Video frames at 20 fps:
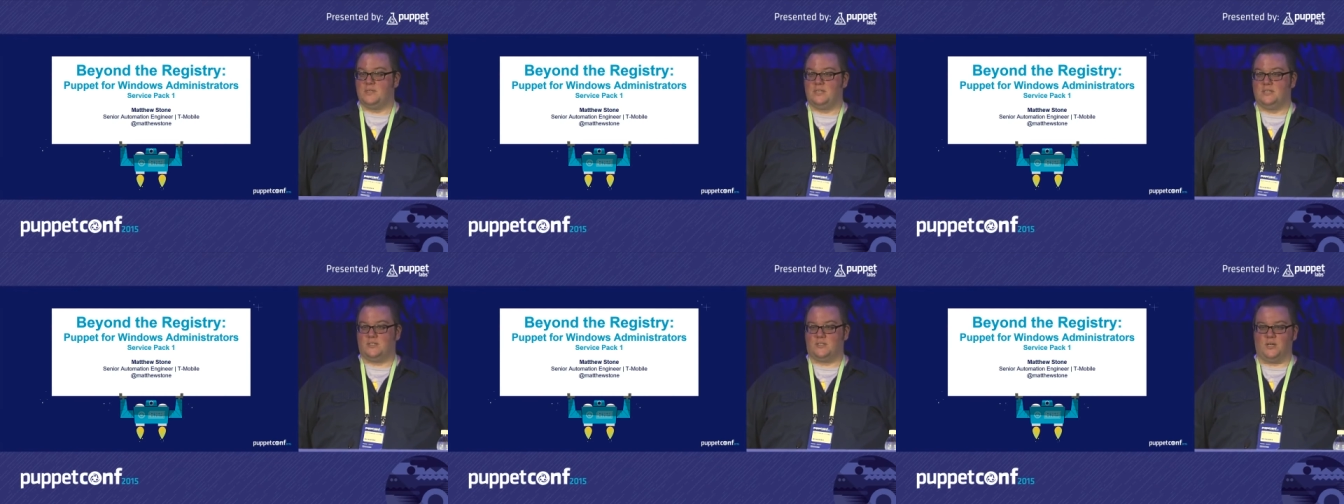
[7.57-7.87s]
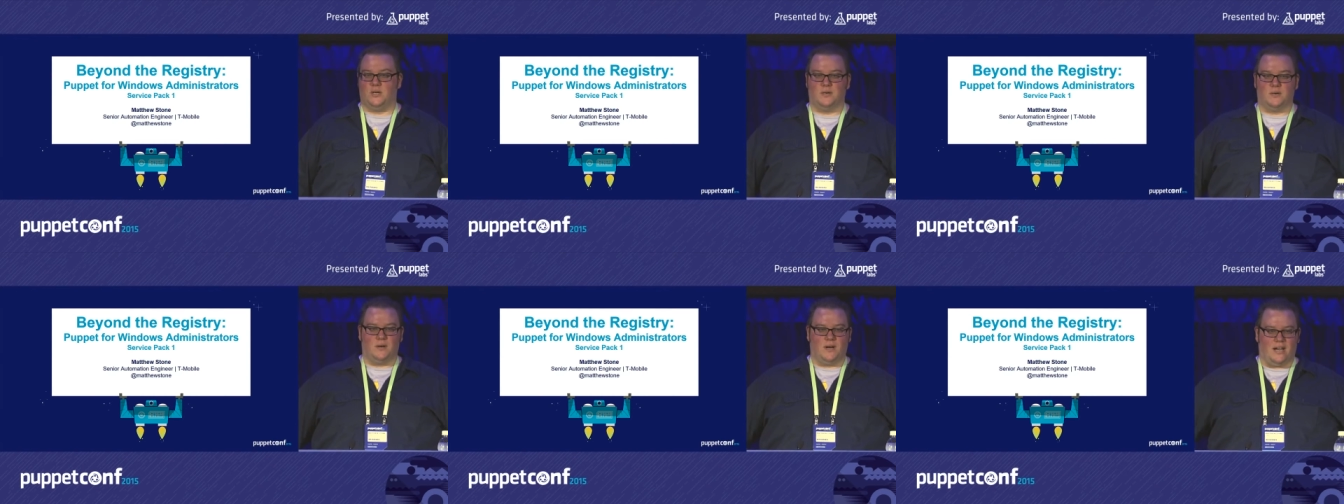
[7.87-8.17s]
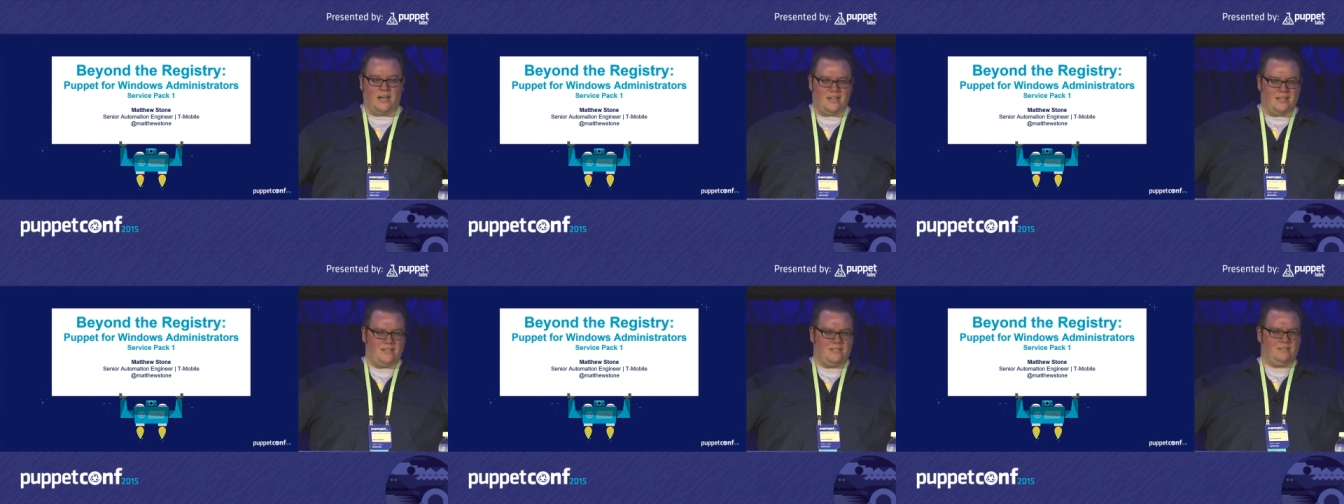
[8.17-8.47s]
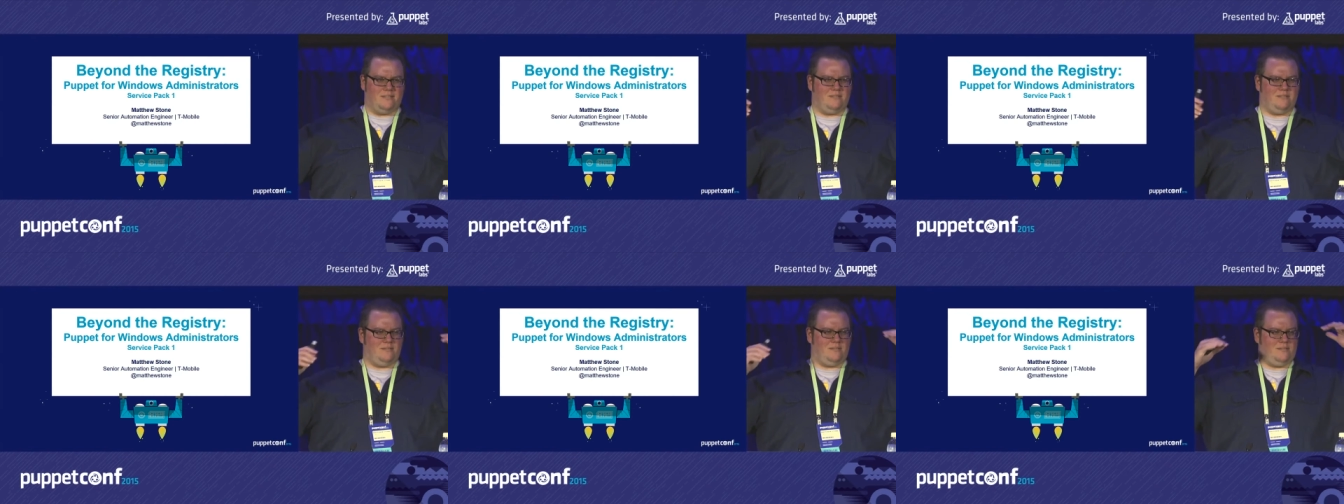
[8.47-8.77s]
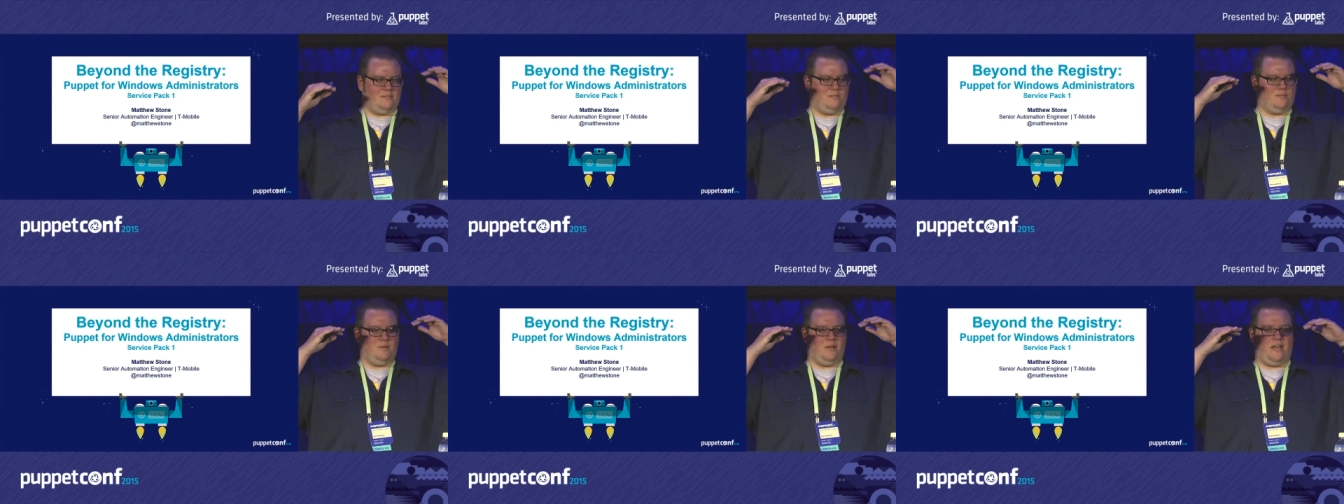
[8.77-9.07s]
so I,
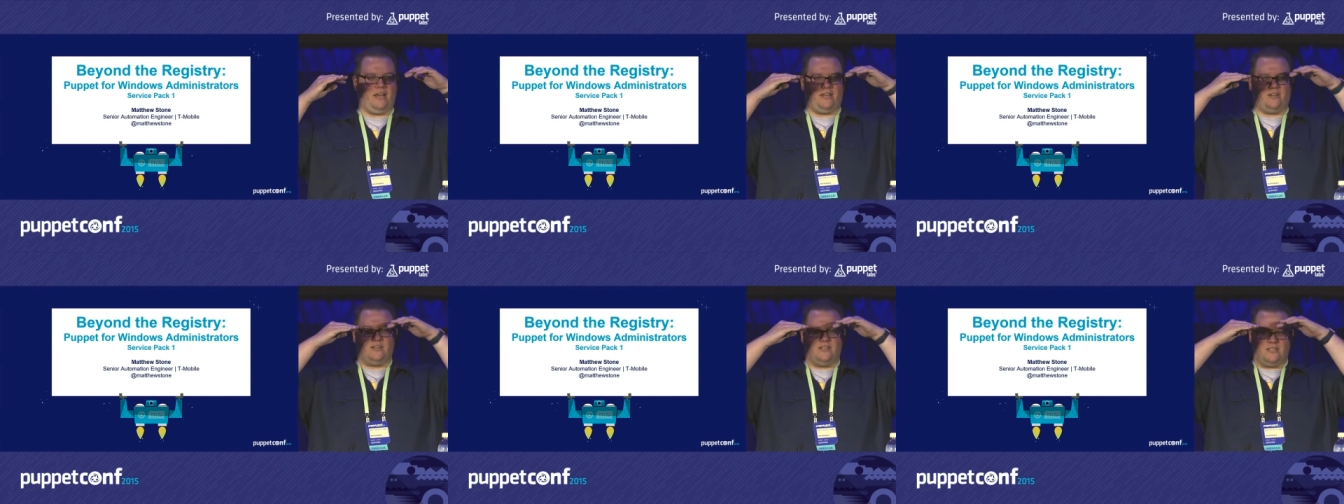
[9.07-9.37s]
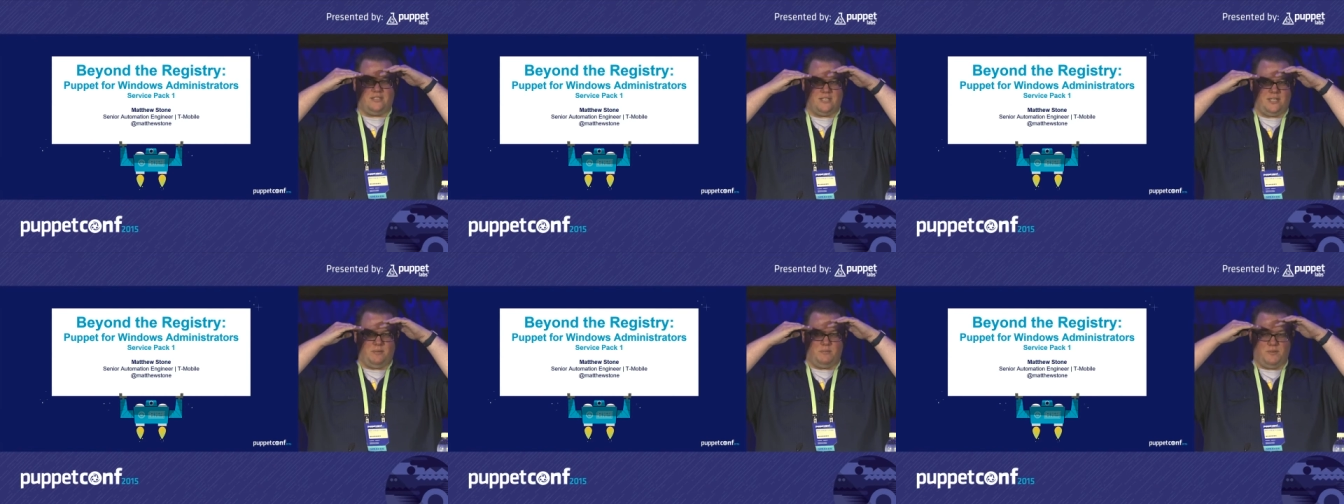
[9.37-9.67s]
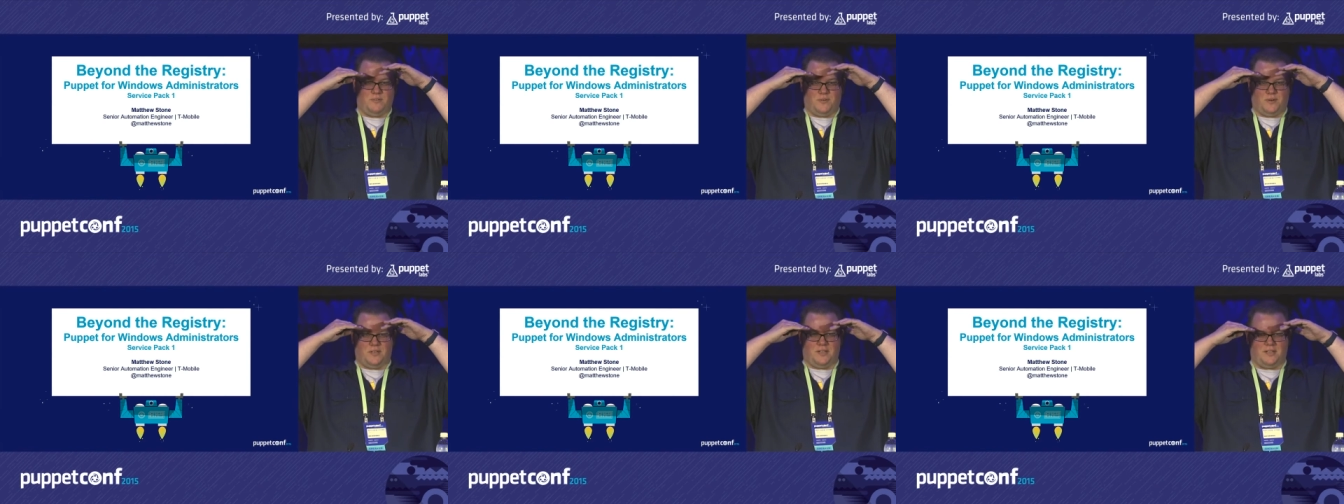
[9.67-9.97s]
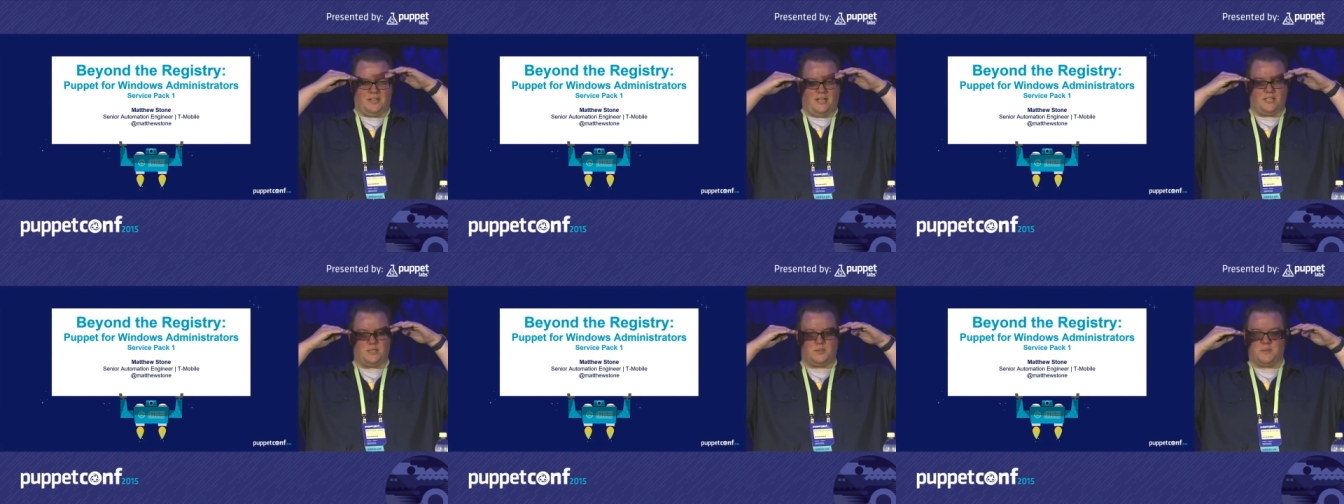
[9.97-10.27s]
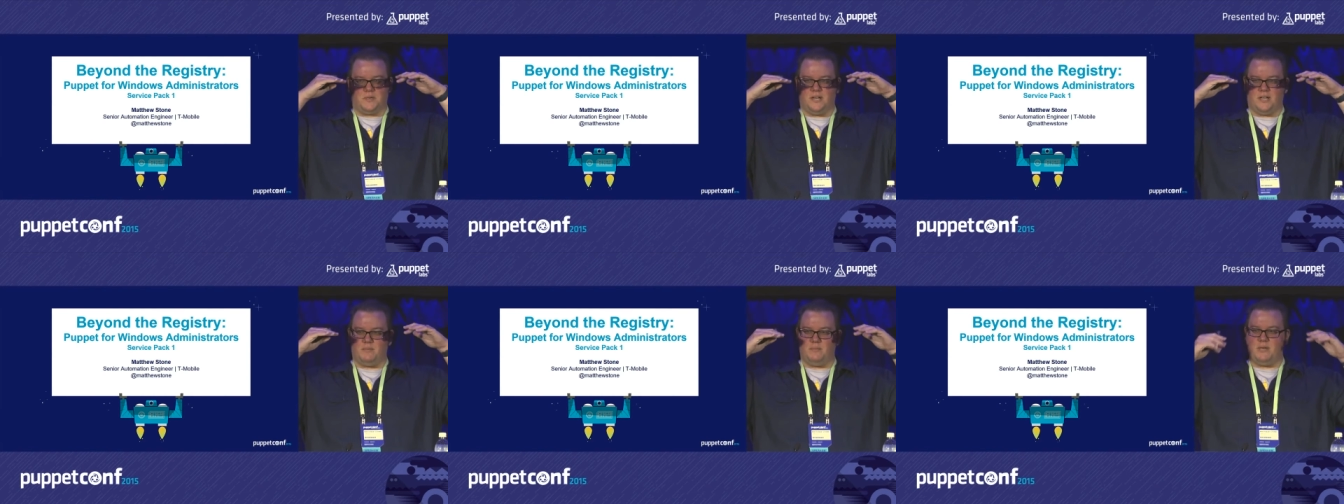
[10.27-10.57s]
well, I could see before the lights
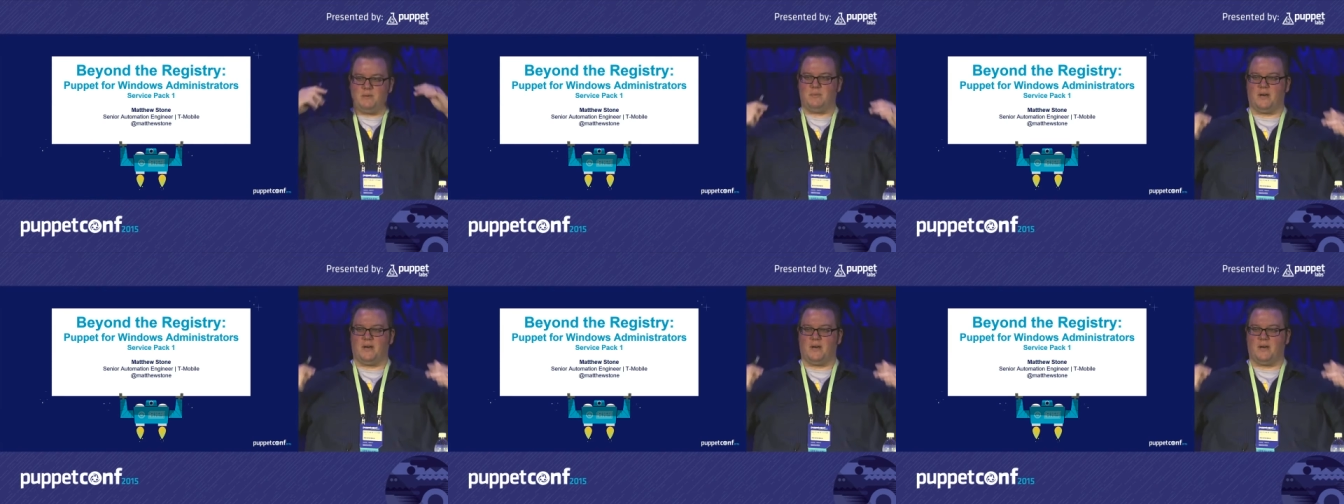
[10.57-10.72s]
were on me,